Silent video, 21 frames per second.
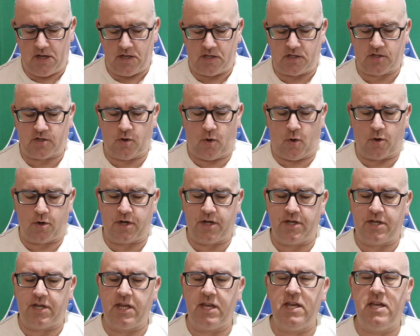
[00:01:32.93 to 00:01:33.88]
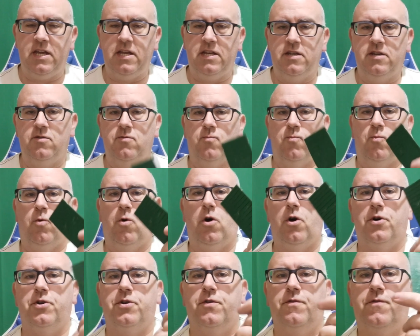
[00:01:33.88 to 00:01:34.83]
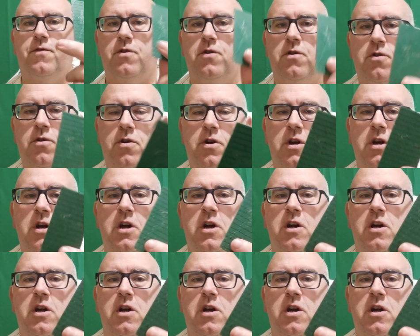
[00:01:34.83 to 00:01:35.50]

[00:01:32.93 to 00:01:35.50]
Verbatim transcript: soak it in water for